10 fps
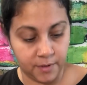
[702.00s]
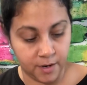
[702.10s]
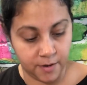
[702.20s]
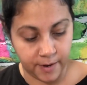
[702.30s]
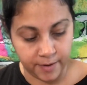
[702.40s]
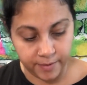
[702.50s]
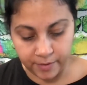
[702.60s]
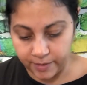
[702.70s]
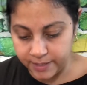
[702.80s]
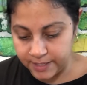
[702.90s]
All right, I'm gonna
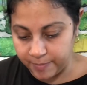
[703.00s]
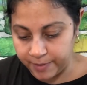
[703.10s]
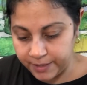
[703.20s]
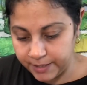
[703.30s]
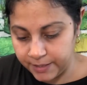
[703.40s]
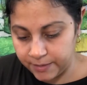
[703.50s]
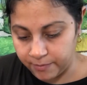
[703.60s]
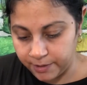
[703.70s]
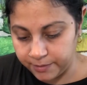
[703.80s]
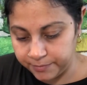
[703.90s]
go ahead and separate these. One.